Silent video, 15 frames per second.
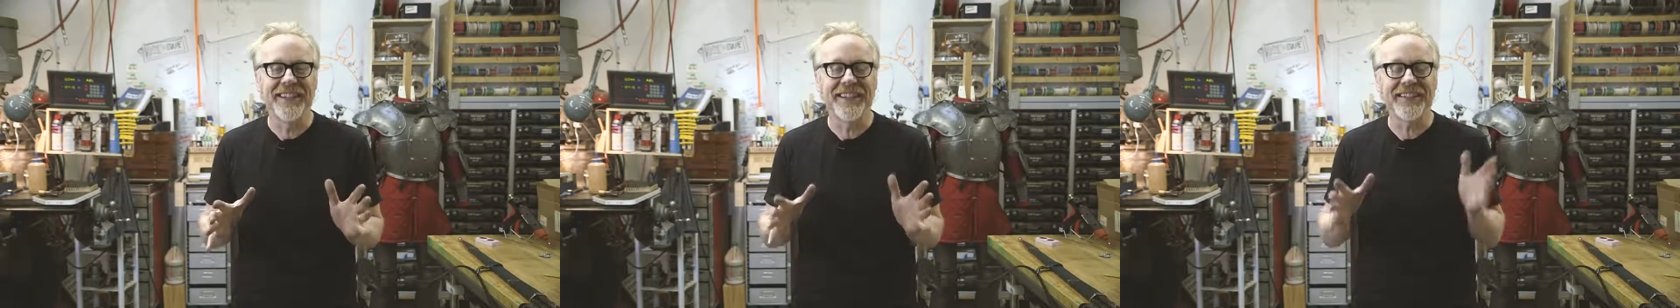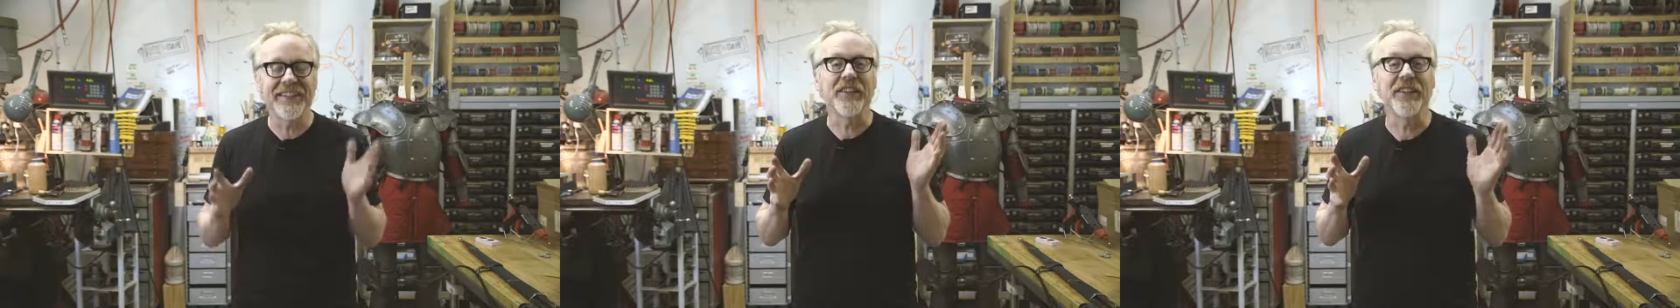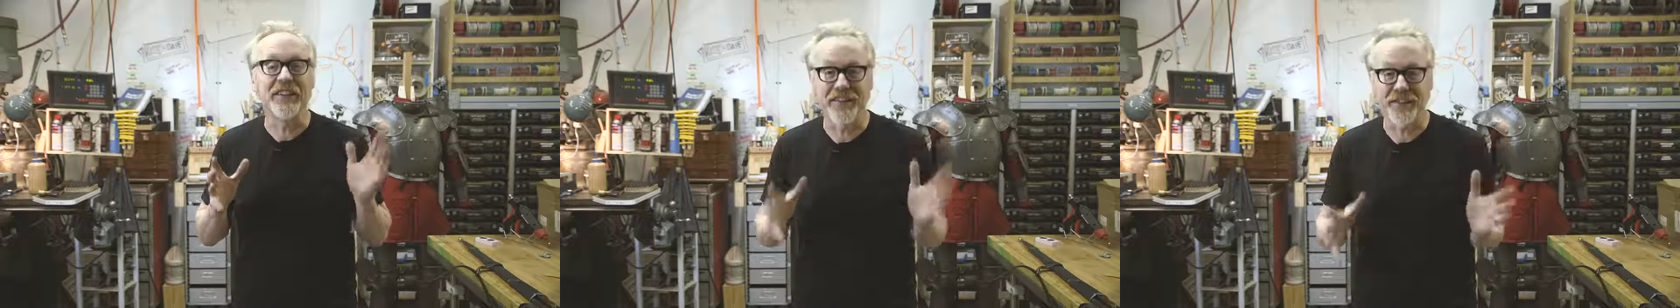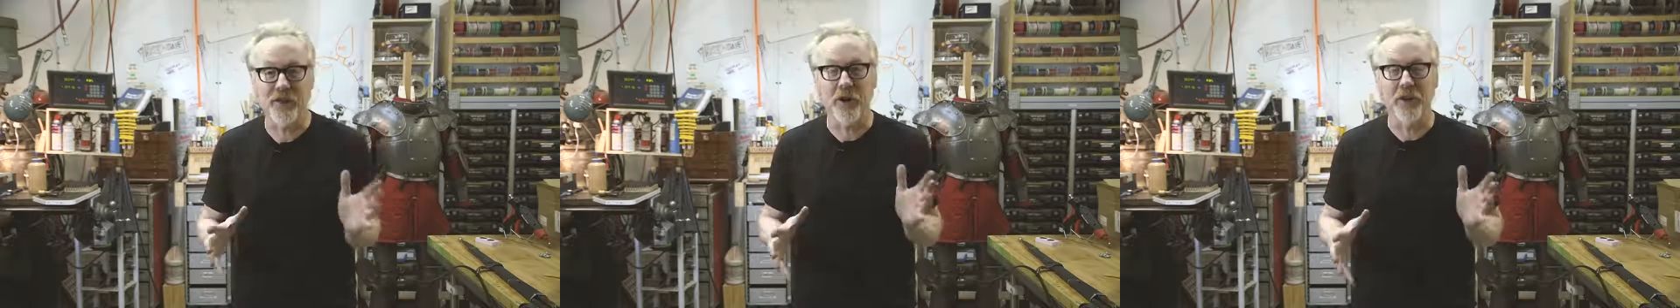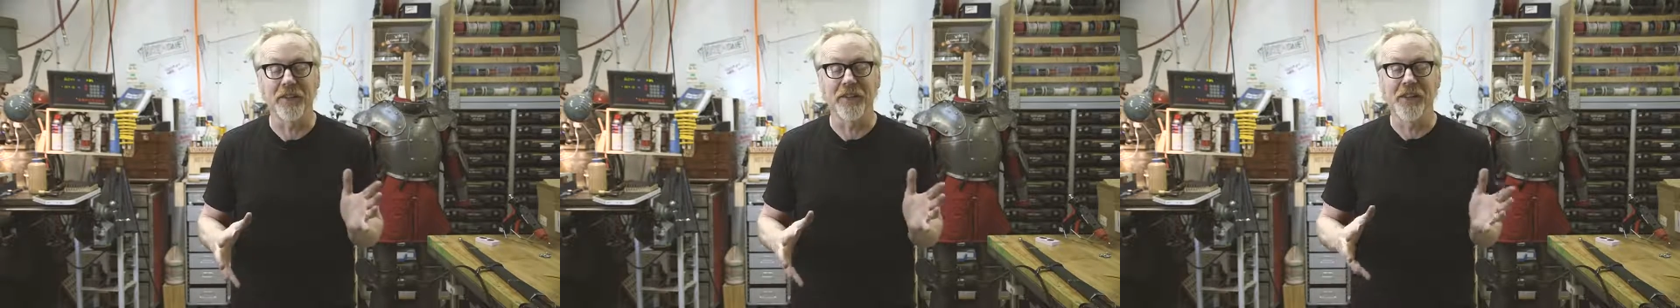it's going to
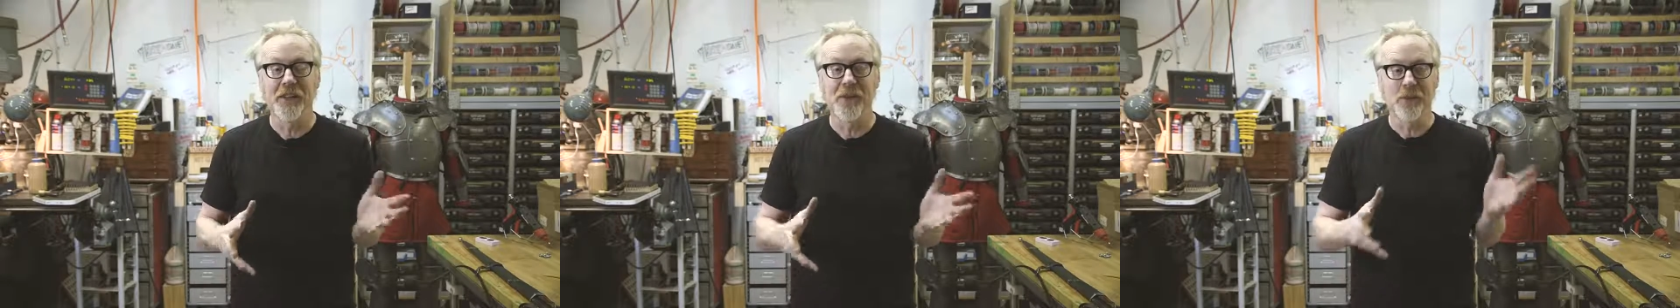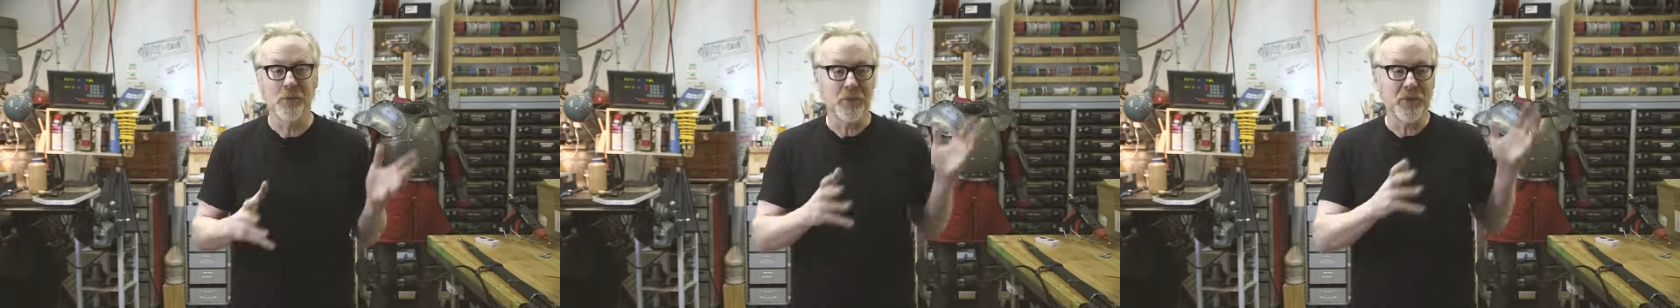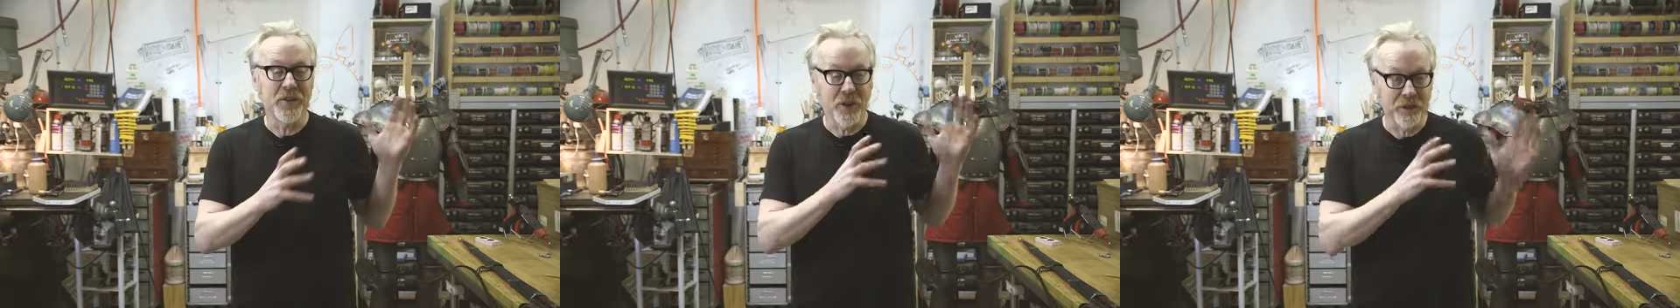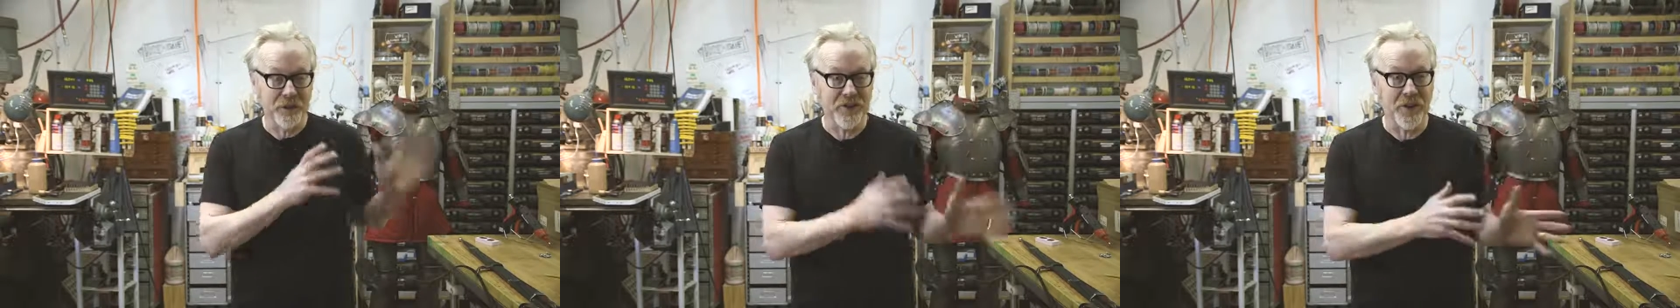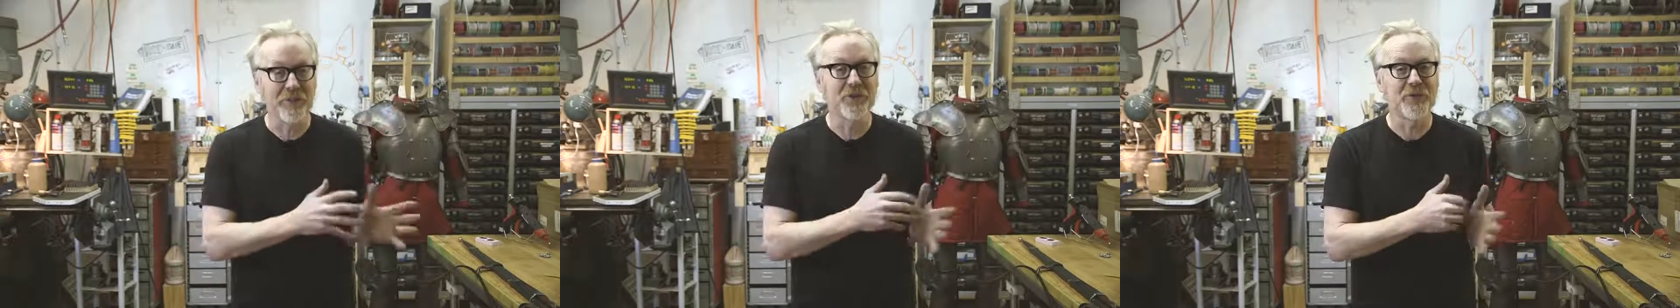start with our
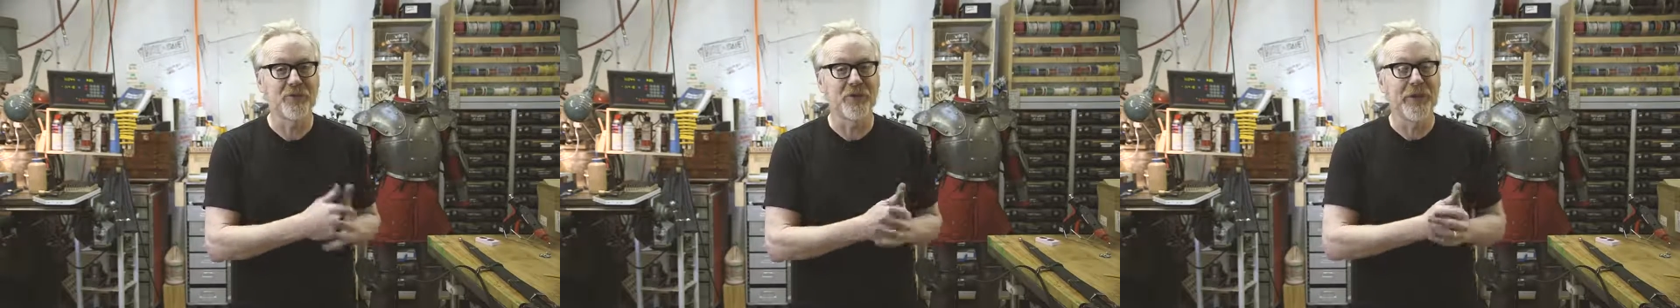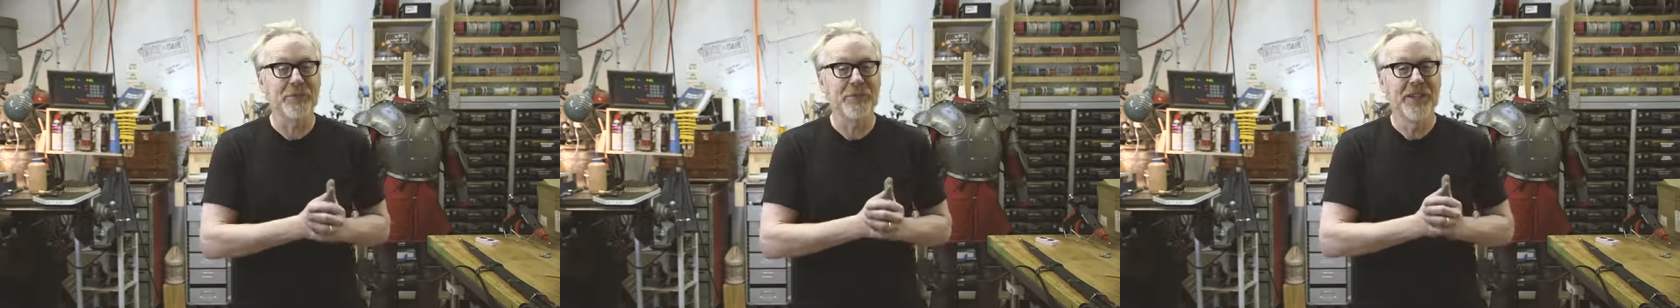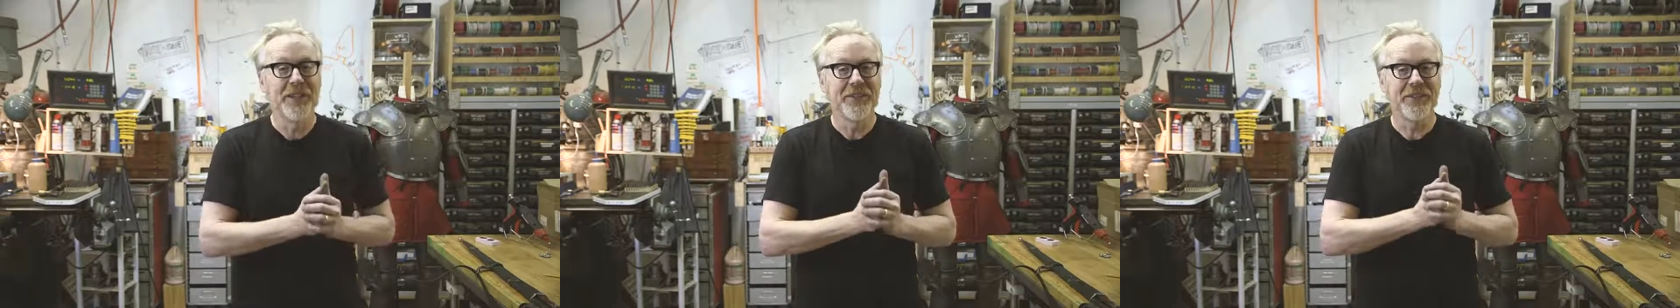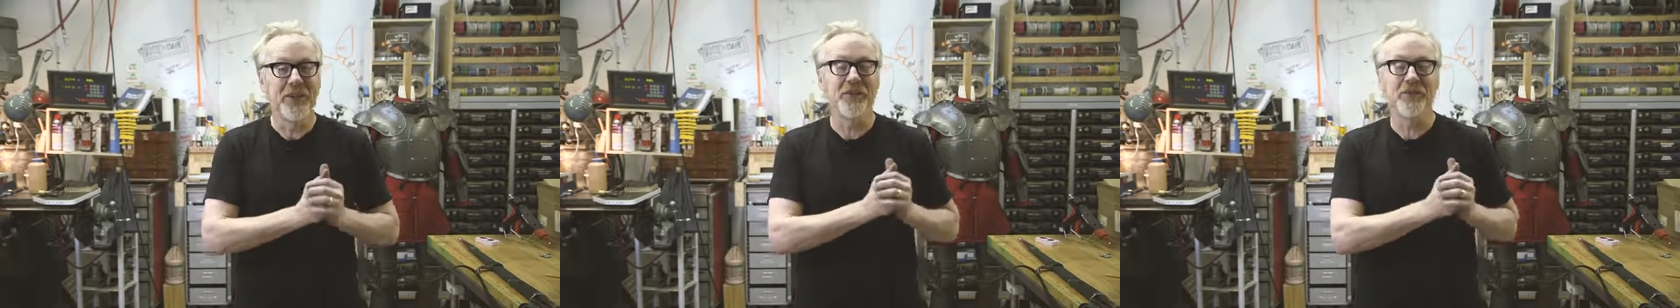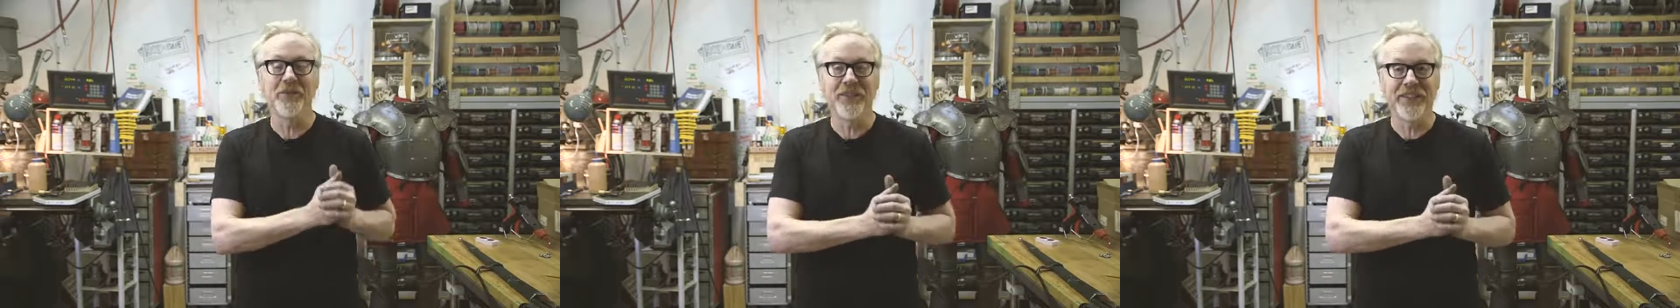summer trip
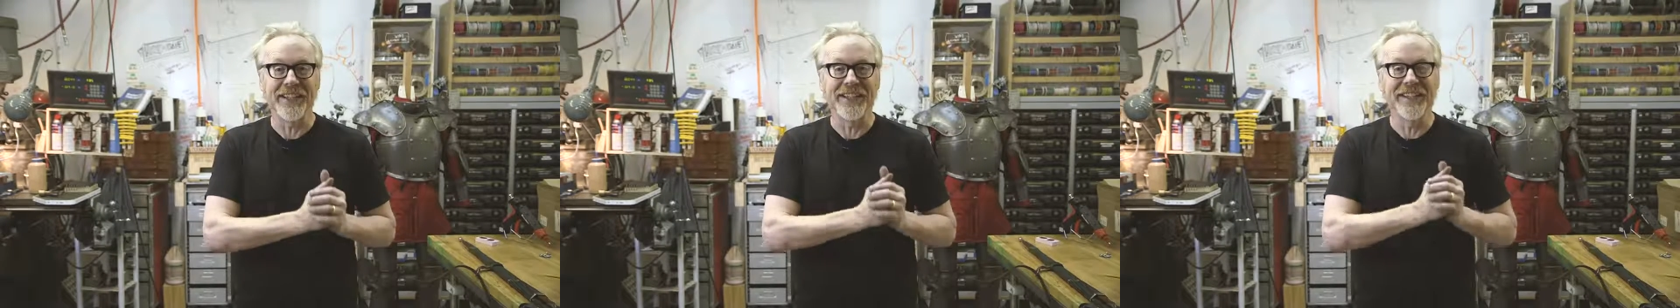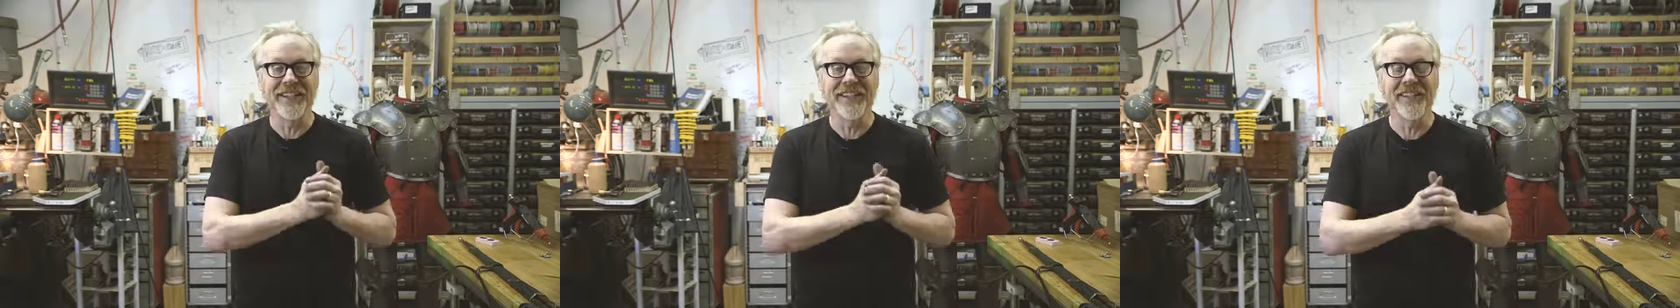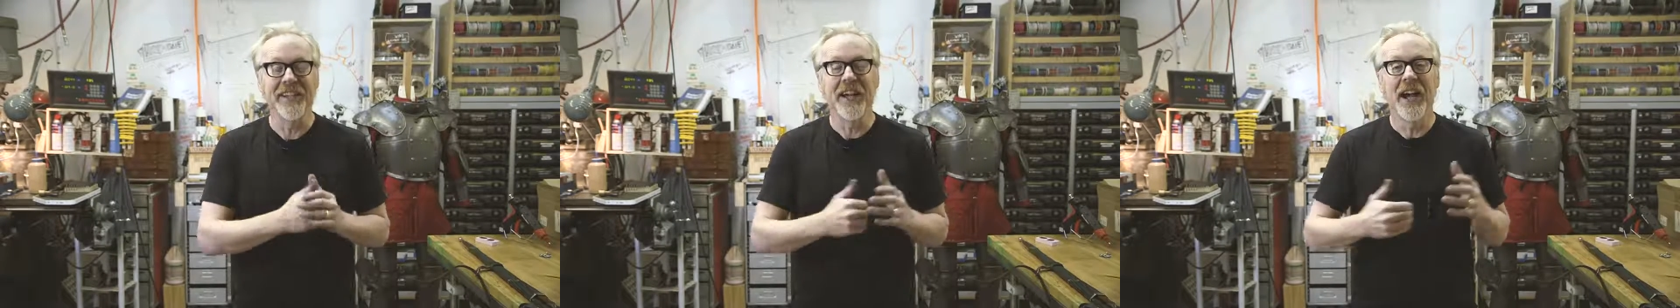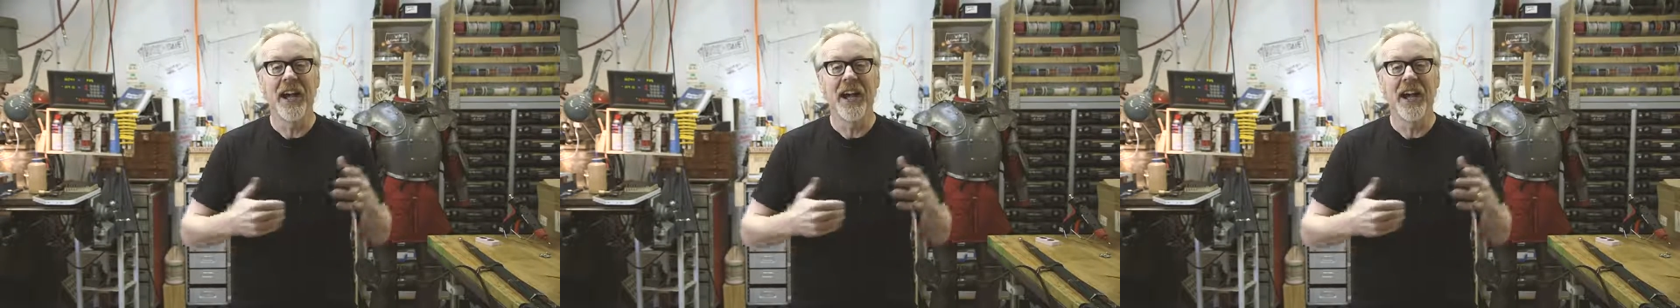to New Zealand.